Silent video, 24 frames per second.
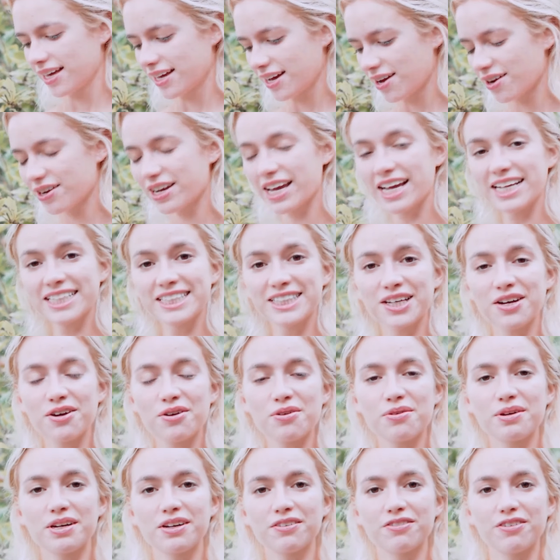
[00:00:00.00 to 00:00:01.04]
Okay,
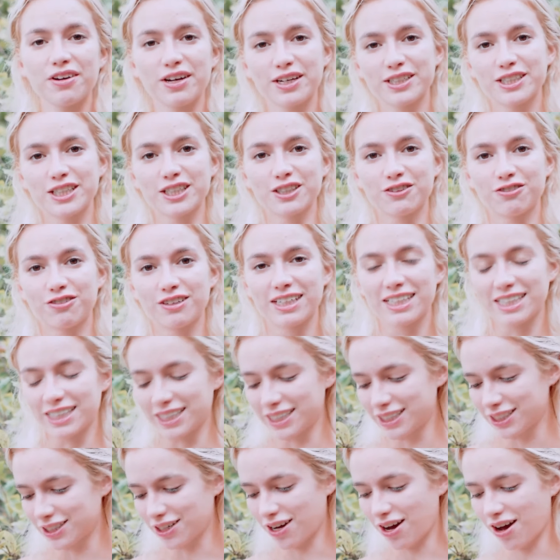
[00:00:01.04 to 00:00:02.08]
so we've just
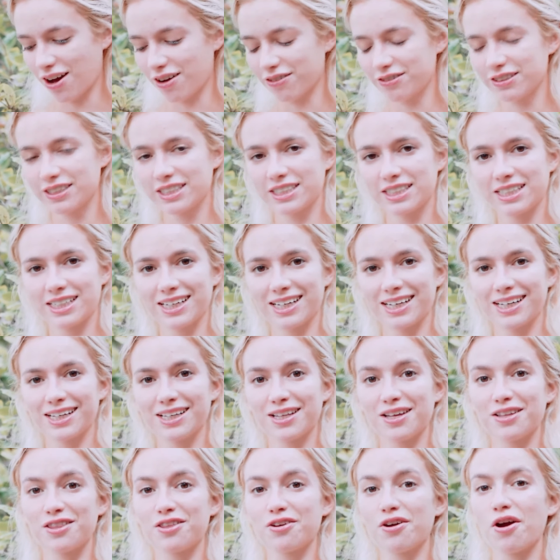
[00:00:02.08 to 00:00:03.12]
finished
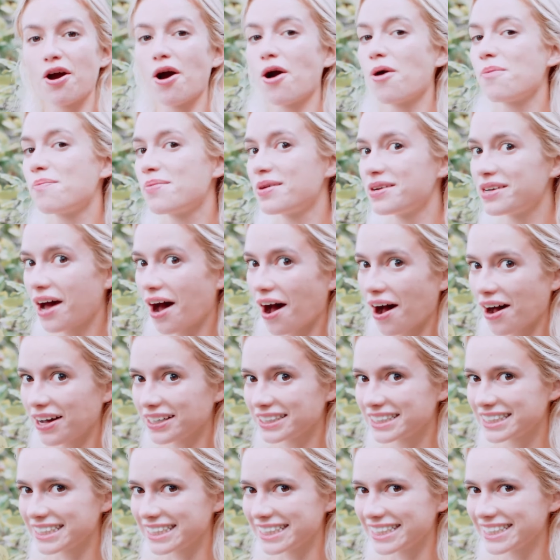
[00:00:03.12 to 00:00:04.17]
harvesting the open
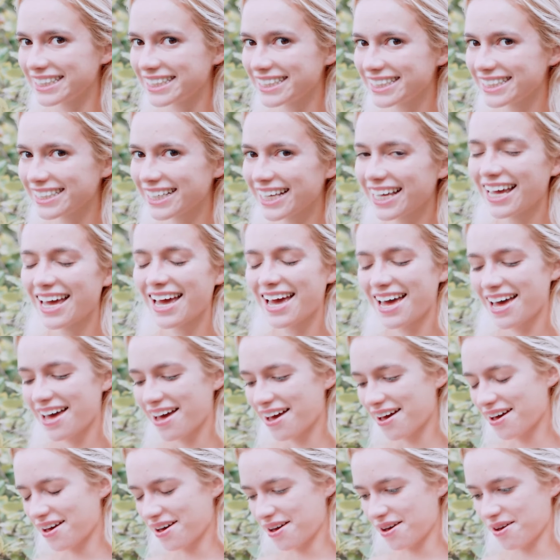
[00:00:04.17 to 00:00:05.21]
arses.
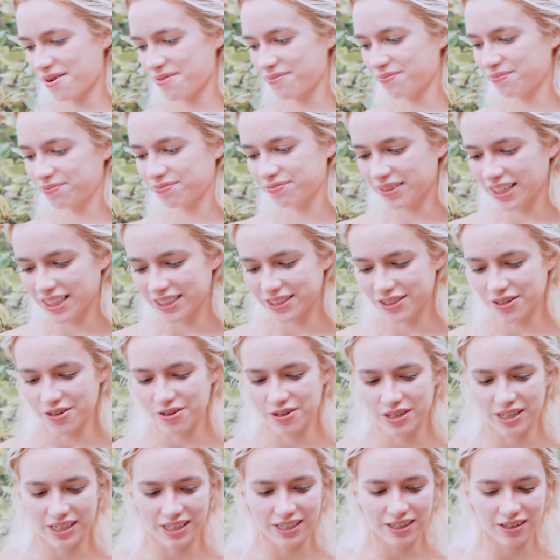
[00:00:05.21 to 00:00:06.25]
So
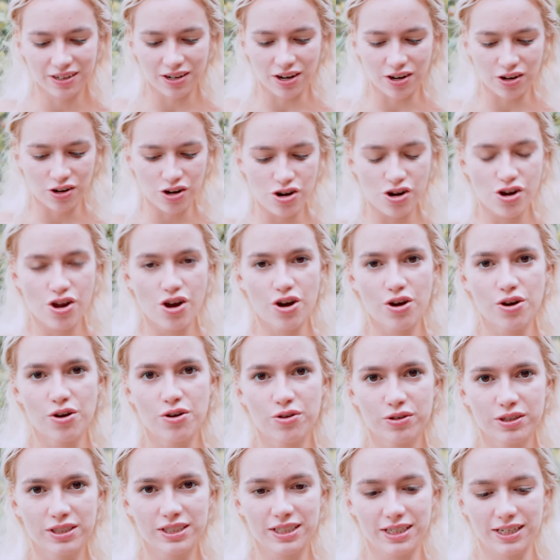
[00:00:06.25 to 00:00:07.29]
here, got
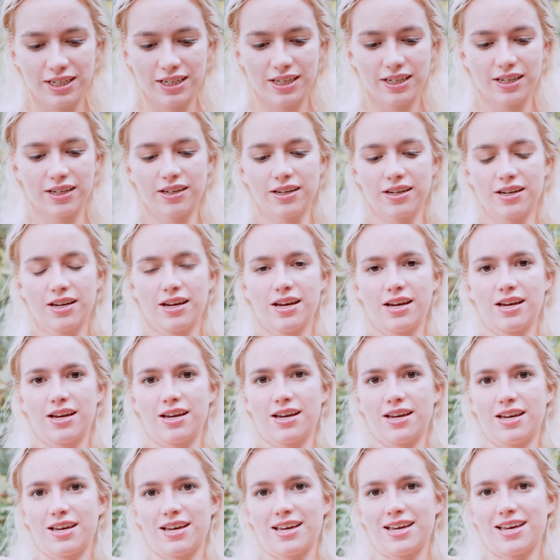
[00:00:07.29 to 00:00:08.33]
loads in here.
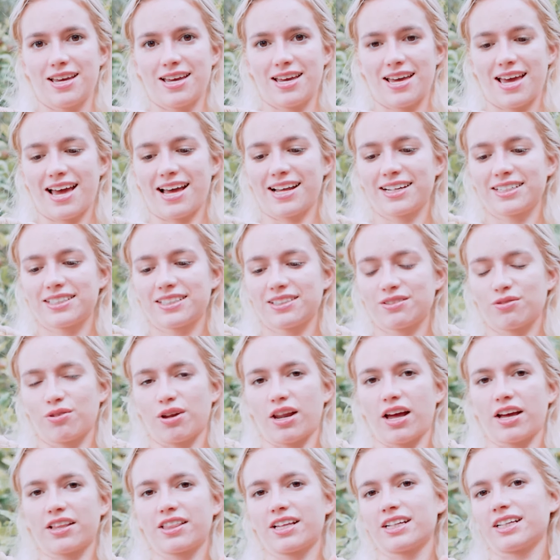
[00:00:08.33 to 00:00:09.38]
And well,
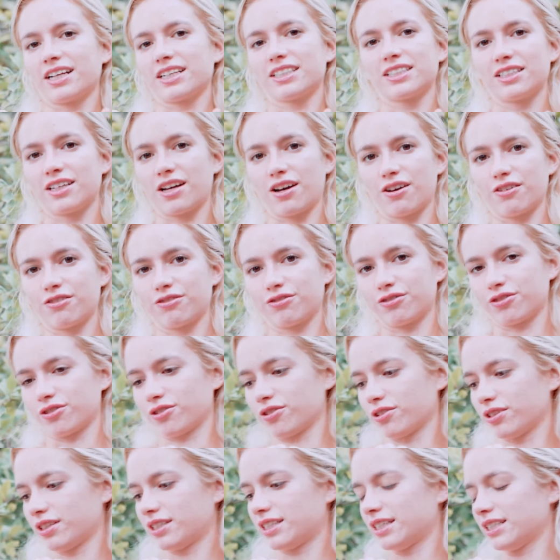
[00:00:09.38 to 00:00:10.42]
I think that's enough
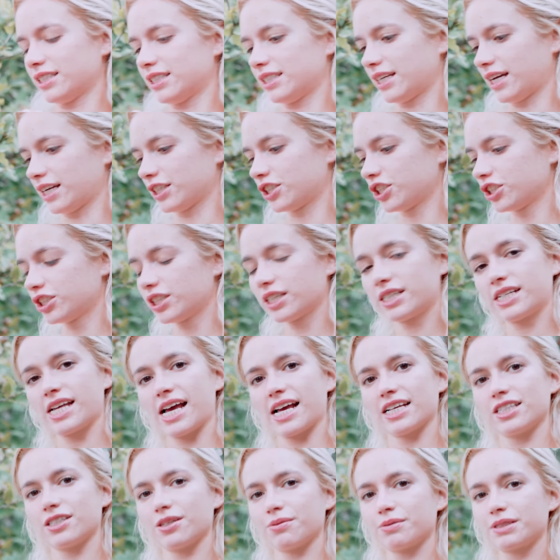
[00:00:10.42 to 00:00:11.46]
for this year, just to
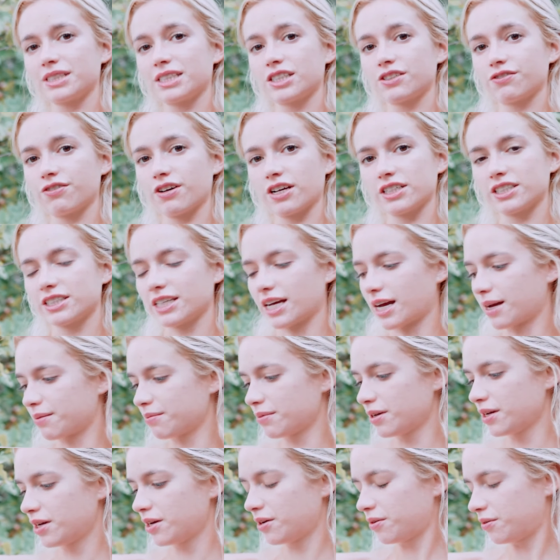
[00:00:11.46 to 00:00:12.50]
test them, because it's the first
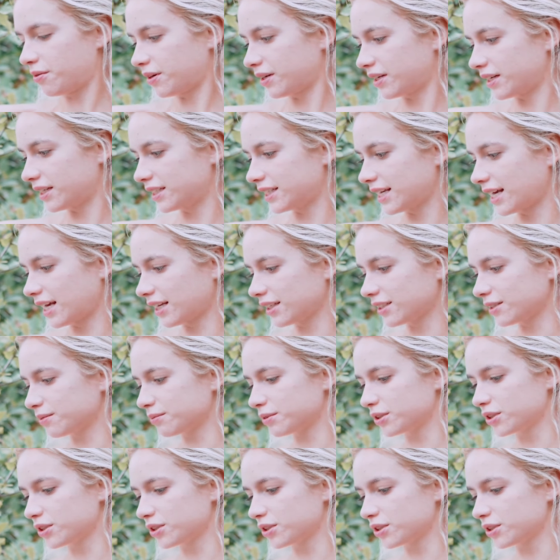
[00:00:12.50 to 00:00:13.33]
time we're gonna test them.